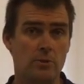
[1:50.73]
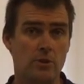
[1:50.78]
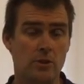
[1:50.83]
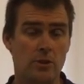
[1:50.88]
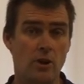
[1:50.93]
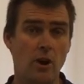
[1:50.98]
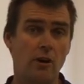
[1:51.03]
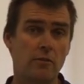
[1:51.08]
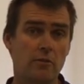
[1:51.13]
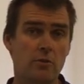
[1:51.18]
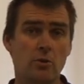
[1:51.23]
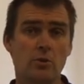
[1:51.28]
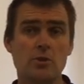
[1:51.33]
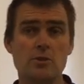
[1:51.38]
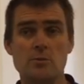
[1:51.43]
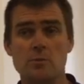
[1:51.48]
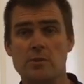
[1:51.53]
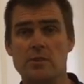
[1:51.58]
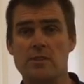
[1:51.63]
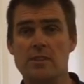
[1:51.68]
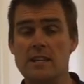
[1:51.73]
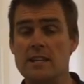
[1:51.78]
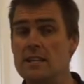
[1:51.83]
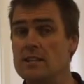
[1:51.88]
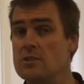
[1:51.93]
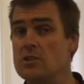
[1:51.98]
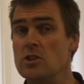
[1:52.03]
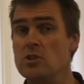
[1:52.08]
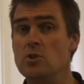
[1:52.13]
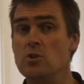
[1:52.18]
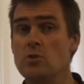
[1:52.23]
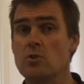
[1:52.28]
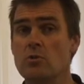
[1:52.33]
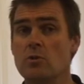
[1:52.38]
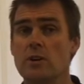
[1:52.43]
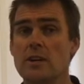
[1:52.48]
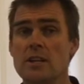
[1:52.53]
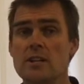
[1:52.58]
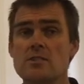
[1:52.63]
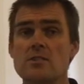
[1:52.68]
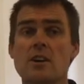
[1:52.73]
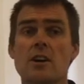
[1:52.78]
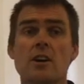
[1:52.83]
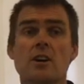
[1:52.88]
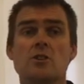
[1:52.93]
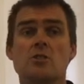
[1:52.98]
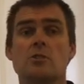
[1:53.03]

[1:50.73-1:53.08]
the golf course with the new greens